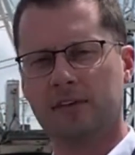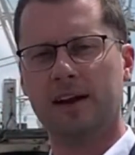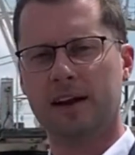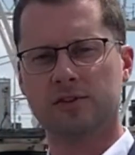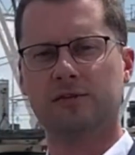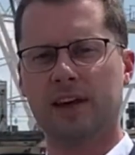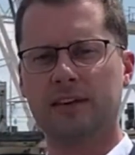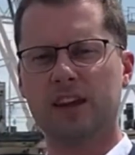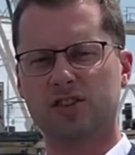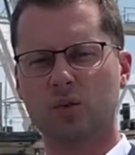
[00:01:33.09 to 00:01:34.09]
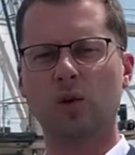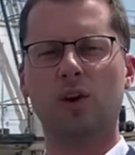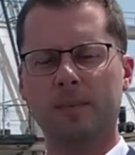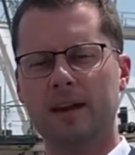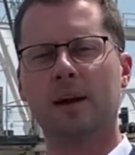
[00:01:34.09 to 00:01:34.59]
financial foundation
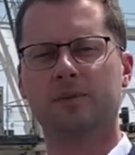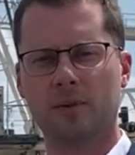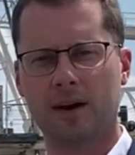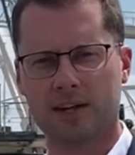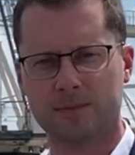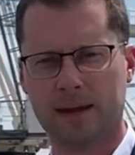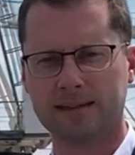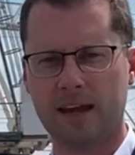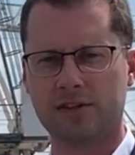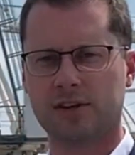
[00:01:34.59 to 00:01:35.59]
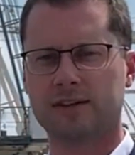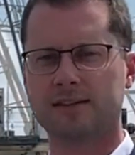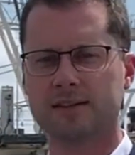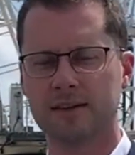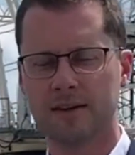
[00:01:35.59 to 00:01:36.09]
will meet up to our
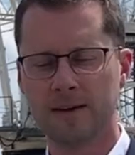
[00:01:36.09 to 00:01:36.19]
expectations?